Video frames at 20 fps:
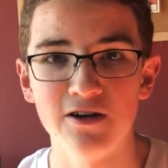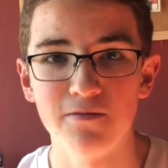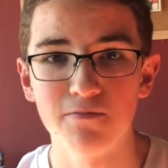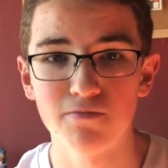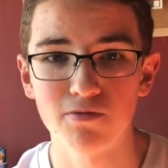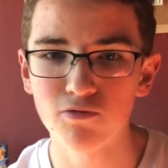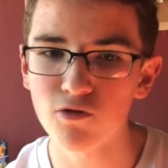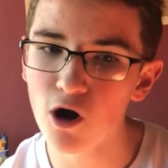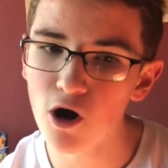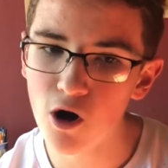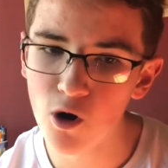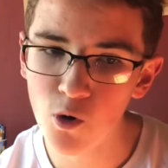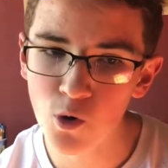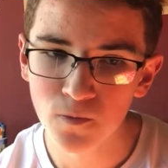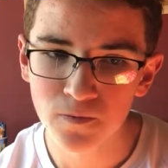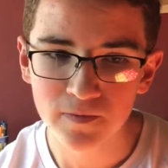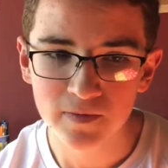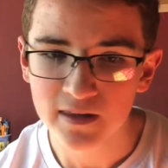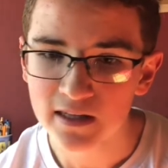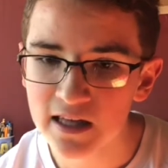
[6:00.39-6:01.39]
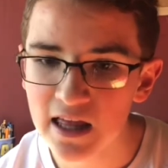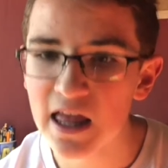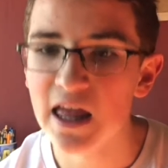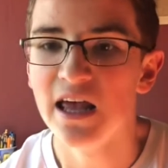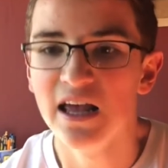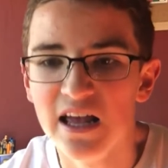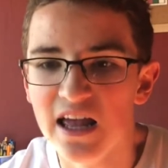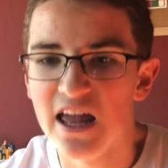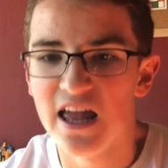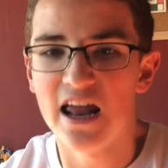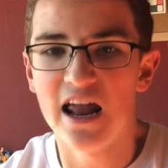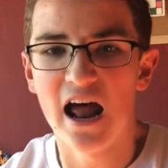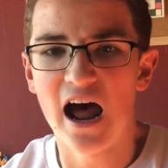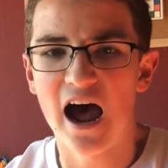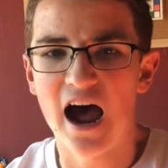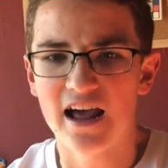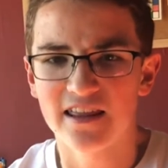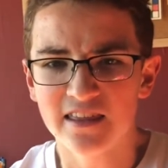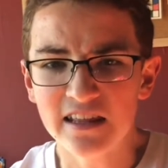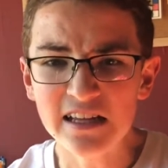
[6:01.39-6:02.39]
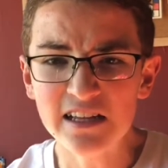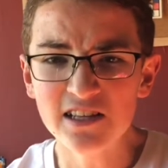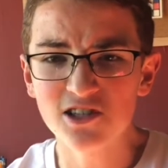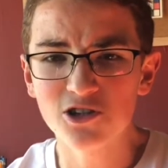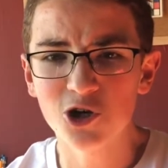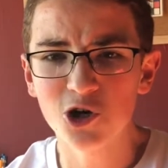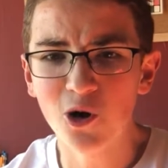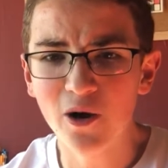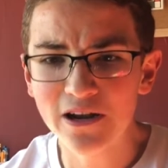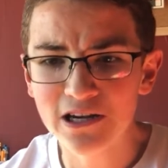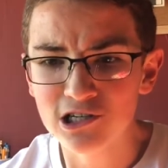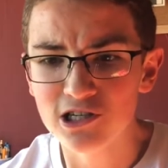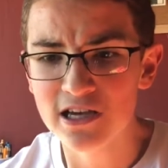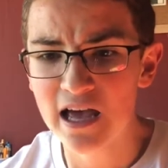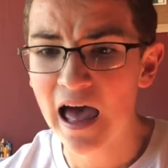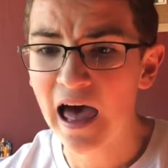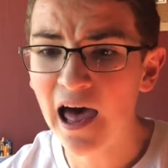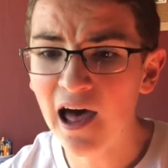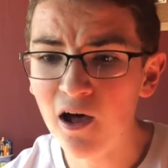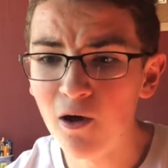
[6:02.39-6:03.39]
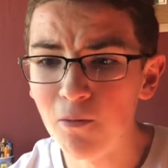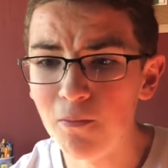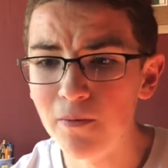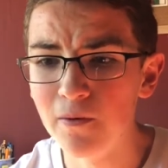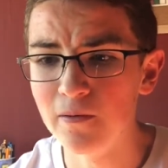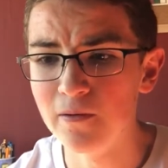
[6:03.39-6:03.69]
Pro. I think it's going to help